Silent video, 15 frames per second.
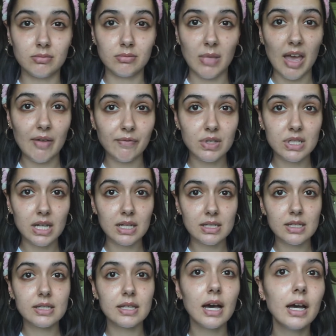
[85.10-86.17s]
emphasizes
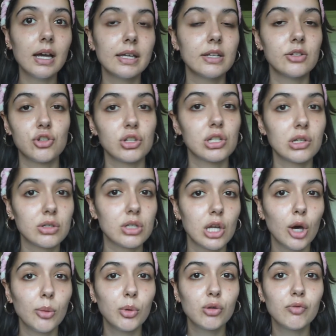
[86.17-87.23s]
that and it just looks a lot
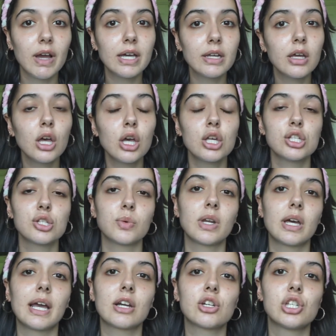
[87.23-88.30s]
more red. So what I
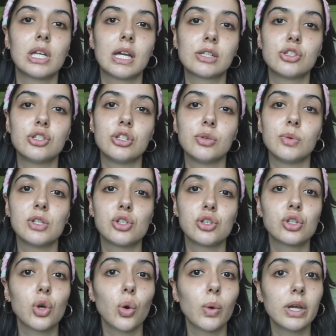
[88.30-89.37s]
actually like to do is just
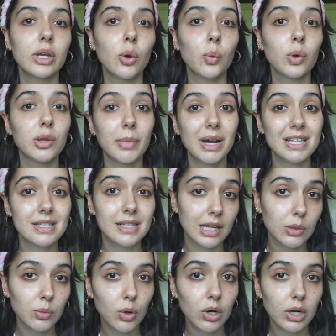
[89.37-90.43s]
go in with a micellar
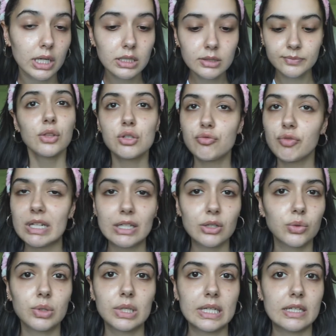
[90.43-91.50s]
water. There's really no
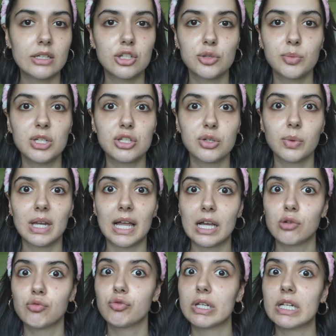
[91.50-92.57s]
need to be doing like a
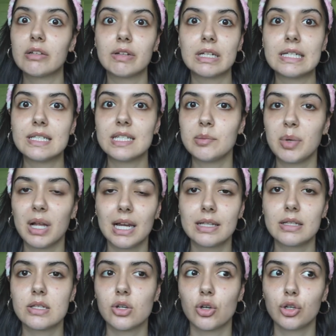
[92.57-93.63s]
really deep
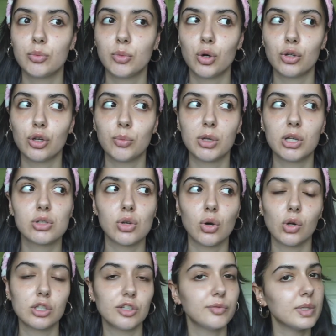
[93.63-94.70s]
cleanse on a morning, because all
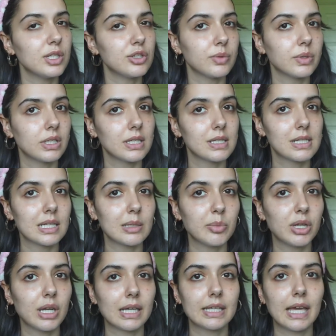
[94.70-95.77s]
you've been doing is sleeping.
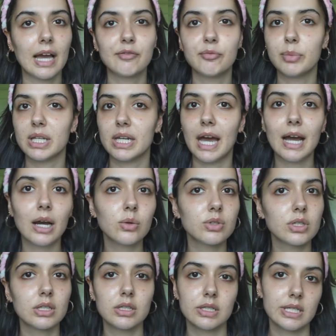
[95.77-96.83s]
Like, you haven't been out
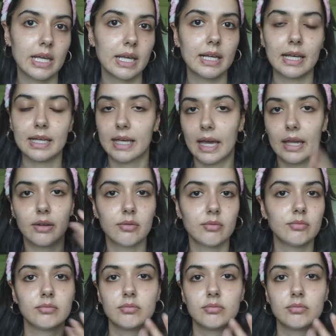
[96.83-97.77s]
in the day like getting